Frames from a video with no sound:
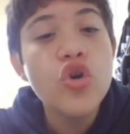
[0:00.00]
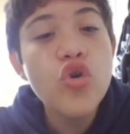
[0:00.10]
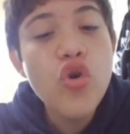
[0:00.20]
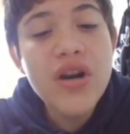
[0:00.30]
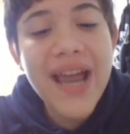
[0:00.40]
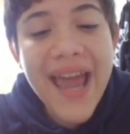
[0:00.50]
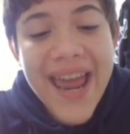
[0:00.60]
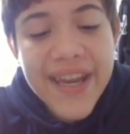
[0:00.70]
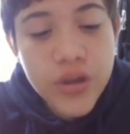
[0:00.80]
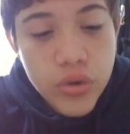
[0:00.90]
Rook
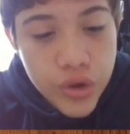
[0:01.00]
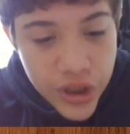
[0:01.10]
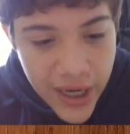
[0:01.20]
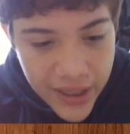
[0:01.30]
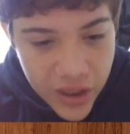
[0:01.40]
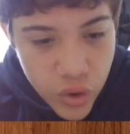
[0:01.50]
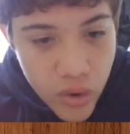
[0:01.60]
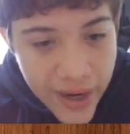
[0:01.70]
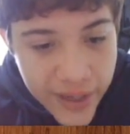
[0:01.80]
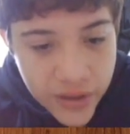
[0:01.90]
a2 check.
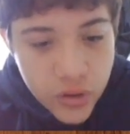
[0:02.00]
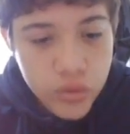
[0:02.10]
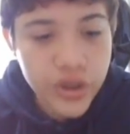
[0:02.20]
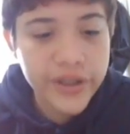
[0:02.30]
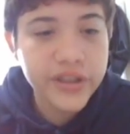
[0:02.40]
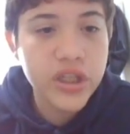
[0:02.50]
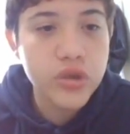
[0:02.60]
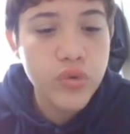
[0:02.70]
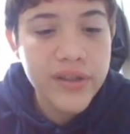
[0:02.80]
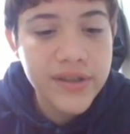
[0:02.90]
Rook a2 check
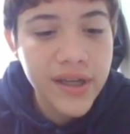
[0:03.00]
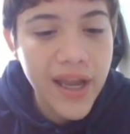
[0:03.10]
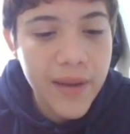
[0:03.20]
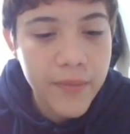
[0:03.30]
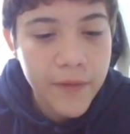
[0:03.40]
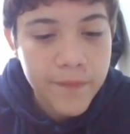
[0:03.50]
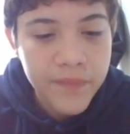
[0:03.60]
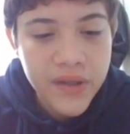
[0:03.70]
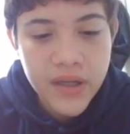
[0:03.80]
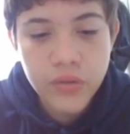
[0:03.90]
just wins the game.
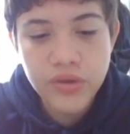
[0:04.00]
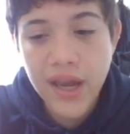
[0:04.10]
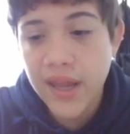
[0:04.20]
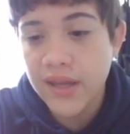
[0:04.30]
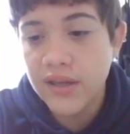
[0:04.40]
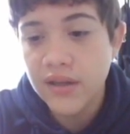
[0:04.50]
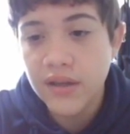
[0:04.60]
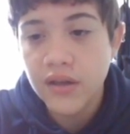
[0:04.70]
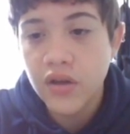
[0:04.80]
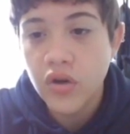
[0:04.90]
You take.
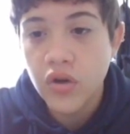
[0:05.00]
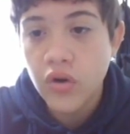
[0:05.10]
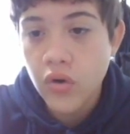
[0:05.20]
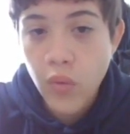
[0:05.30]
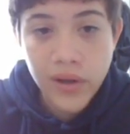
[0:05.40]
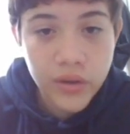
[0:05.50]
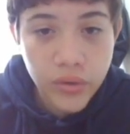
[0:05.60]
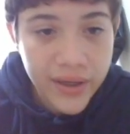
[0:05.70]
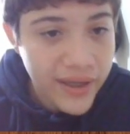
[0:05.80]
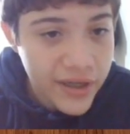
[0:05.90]
Well,
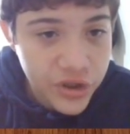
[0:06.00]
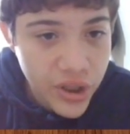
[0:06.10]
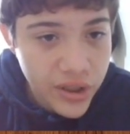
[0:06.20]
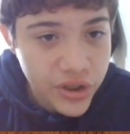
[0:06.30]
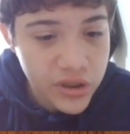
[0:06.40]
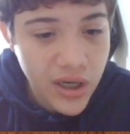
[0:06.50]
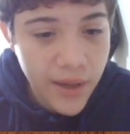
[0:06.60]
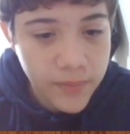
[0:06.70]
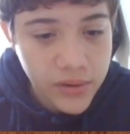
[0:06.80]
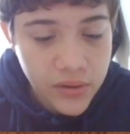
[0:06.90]
rook a8 check just
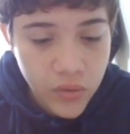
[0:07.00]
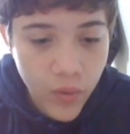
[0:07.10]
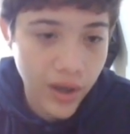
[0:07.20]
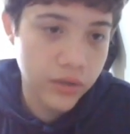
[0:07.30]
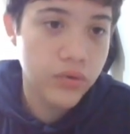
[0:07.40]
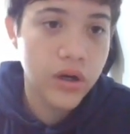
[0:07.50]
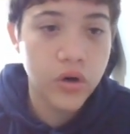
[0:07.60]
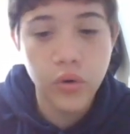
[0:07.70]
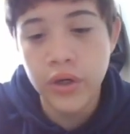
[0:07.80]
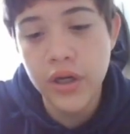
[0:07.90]
comes. Well, you wanna
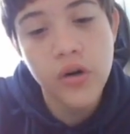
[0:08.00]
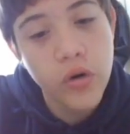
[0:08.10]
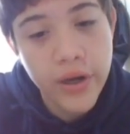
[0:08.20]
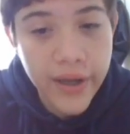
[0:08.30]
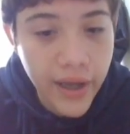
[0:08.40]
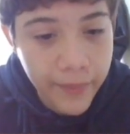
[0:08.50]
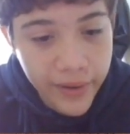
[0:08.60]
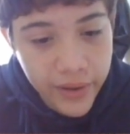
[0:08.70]
go here, okay? I'm